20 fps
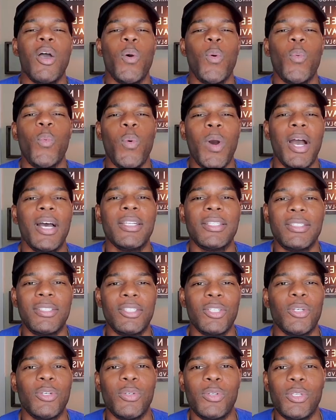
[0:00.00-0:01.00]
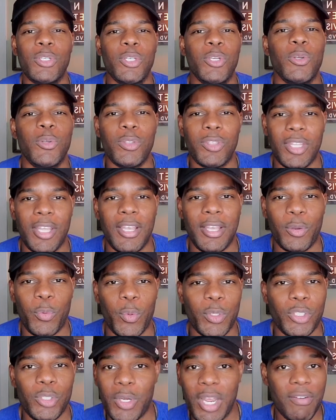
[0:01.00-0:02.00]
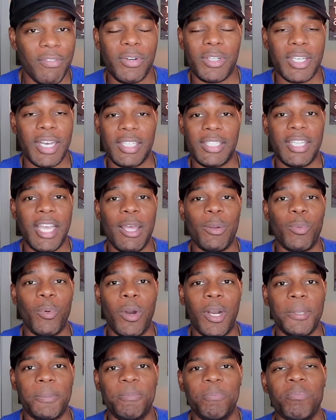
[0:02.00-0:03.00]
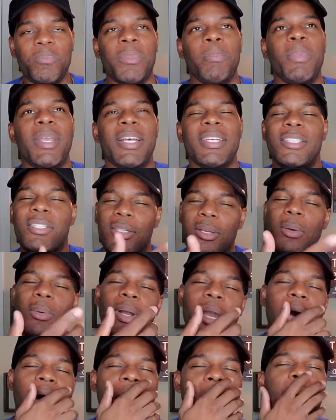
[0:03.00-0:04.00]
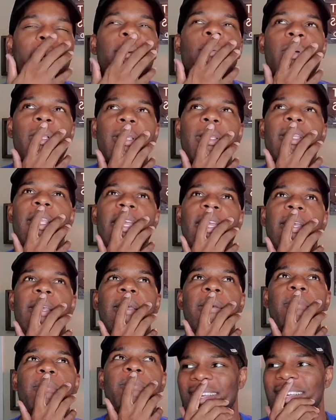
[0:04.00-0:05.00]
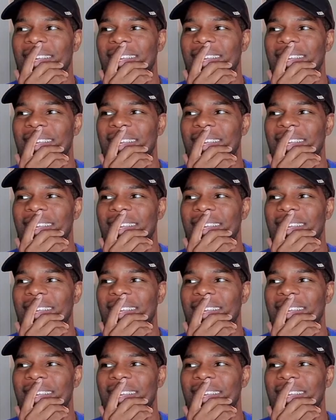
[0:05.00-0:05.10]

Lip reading: What do you think? Would you ever attend one? Because you know what? I've been really thinking.